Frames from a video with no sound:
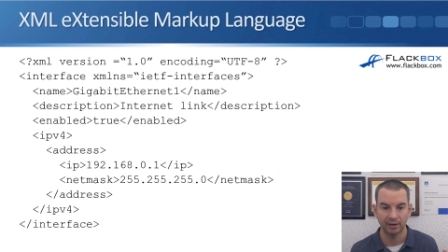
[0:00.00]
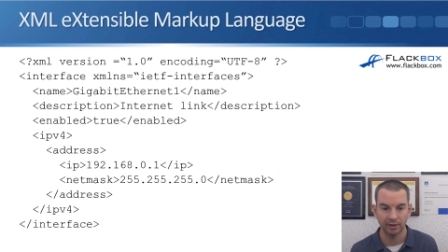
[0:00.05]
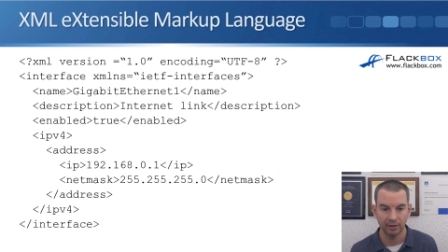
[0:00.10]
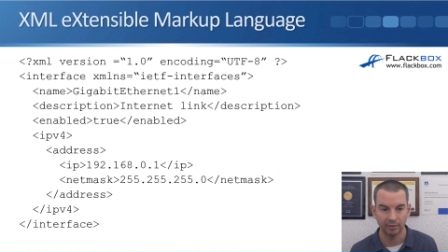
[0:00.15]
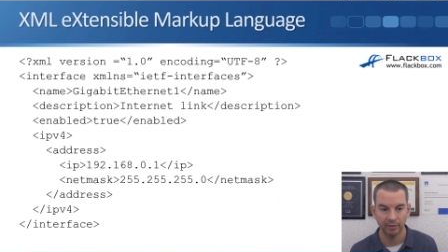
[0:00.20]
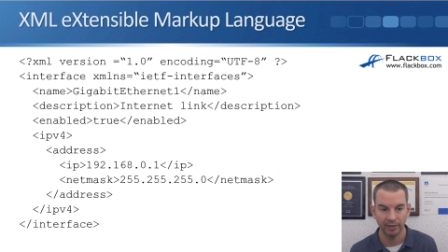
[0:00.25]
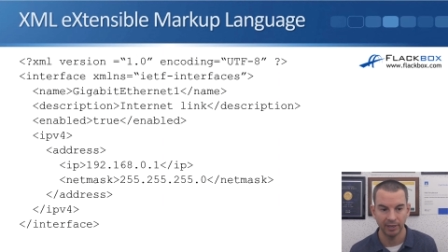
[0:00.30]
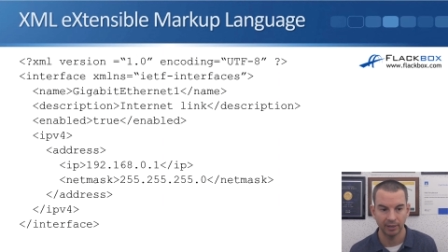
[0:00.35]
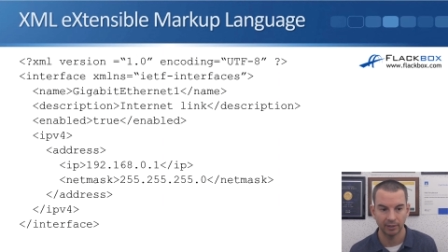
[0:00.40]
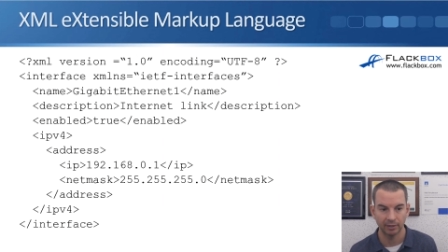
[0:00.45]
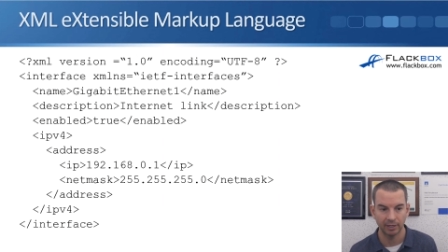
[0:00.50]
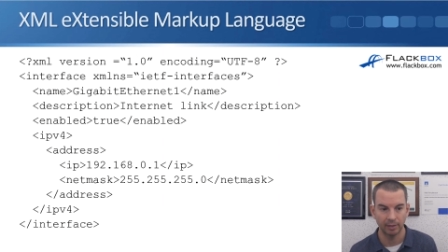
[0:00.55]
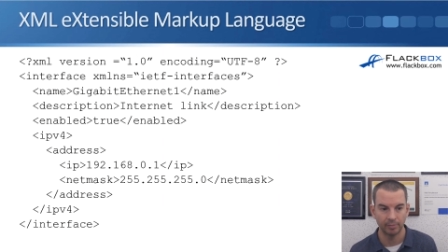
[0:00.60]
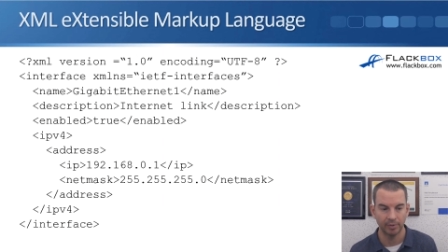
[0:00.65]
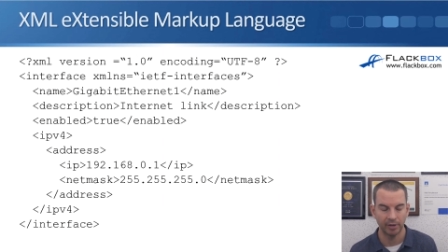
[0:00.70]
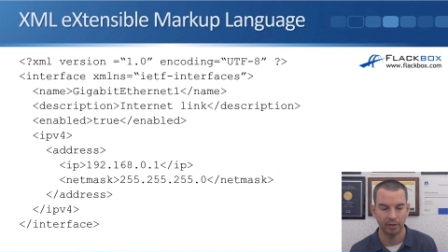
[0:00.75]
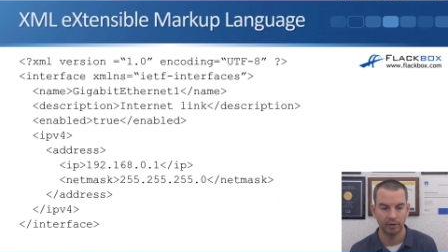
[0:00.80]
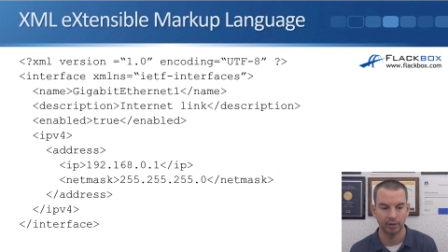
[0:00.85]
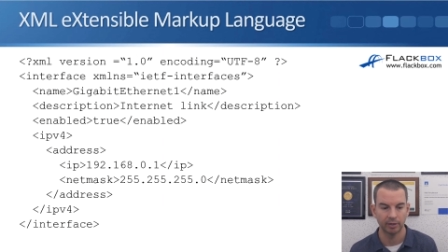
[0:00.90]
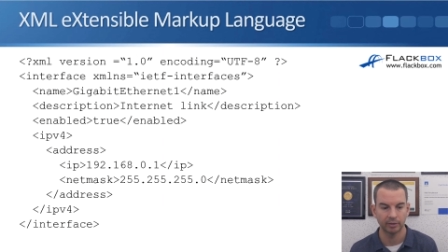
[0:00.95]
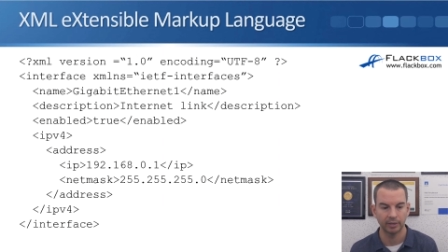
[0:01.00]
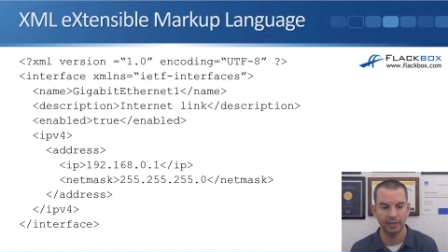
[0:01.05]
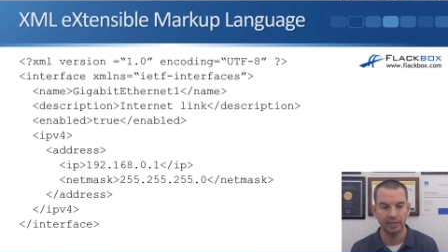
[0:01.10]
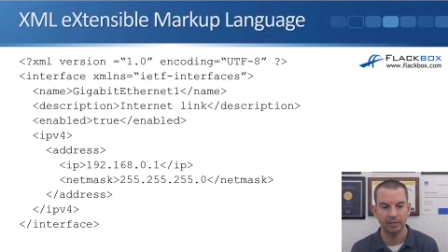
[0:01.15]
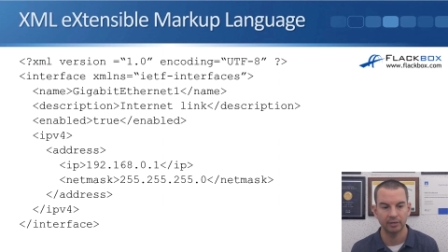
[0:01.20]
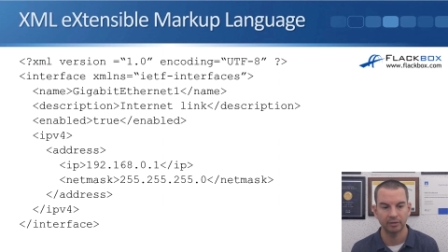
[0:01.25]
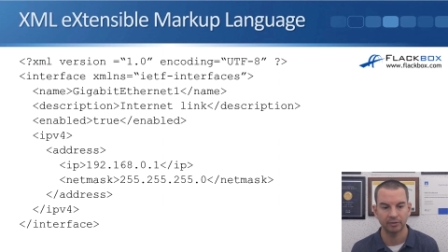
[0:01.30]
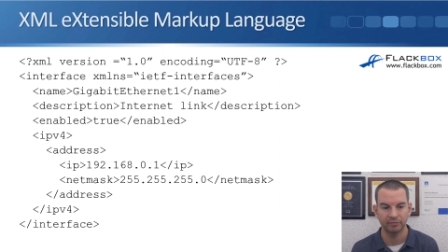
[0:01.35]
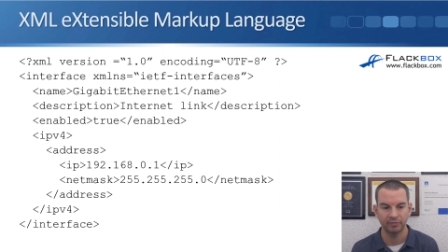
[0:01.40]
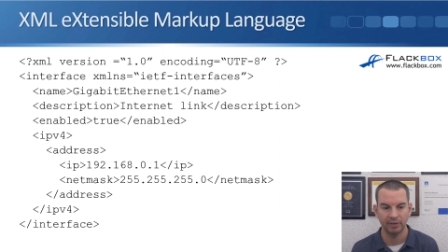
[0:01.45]
earlier about our
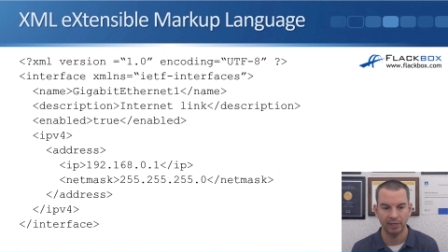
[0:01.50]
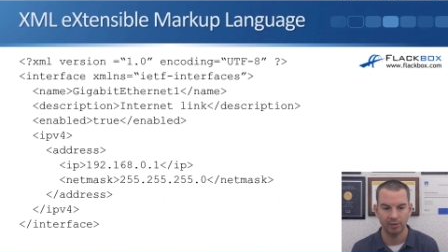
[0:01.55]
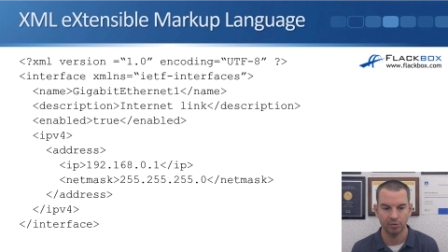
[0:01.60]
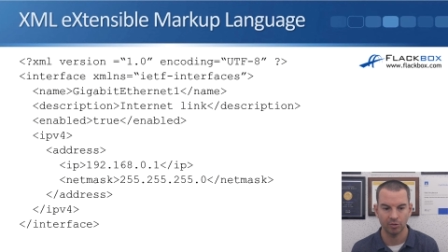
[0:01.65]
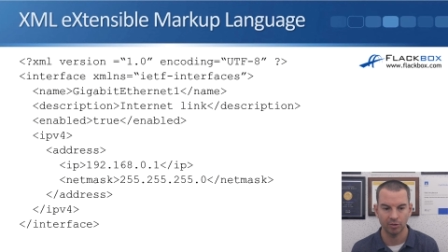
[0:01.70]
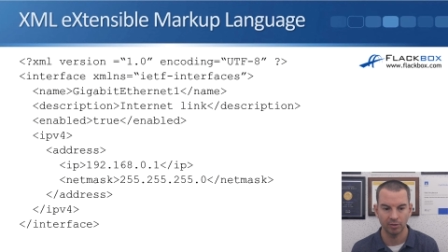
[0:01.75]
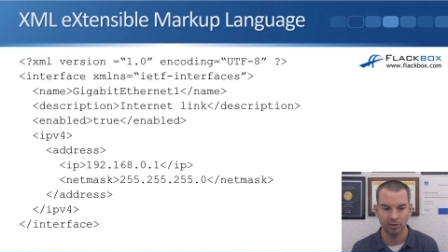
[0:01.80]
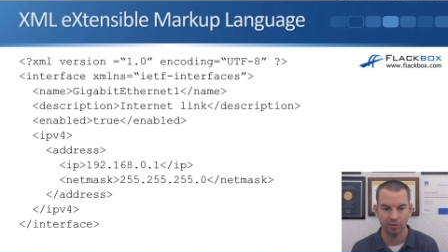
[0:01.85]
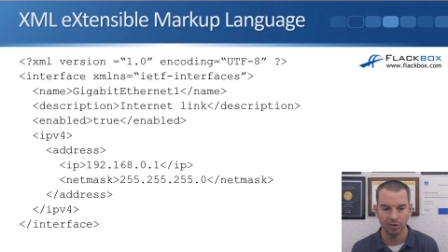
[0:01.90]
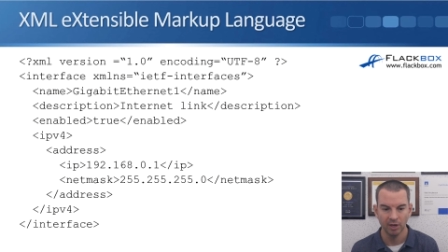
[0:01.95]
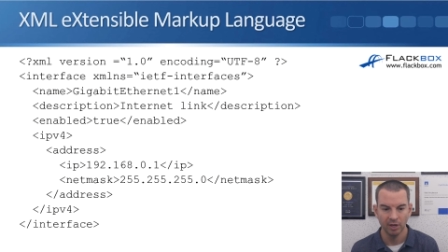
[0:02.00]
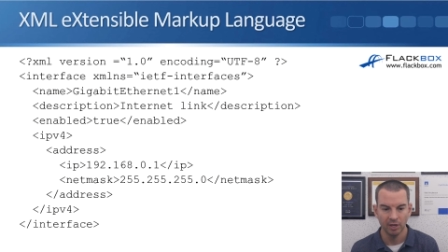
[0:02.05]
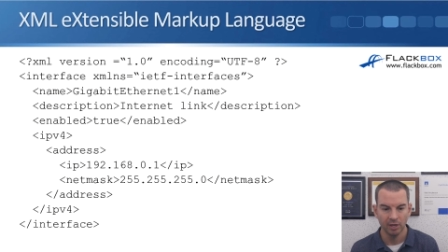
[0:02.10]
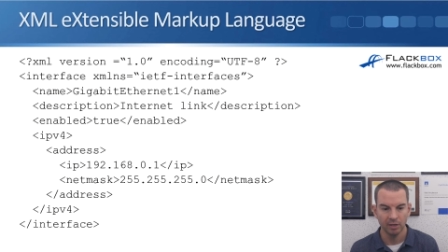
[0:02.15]
interfaces.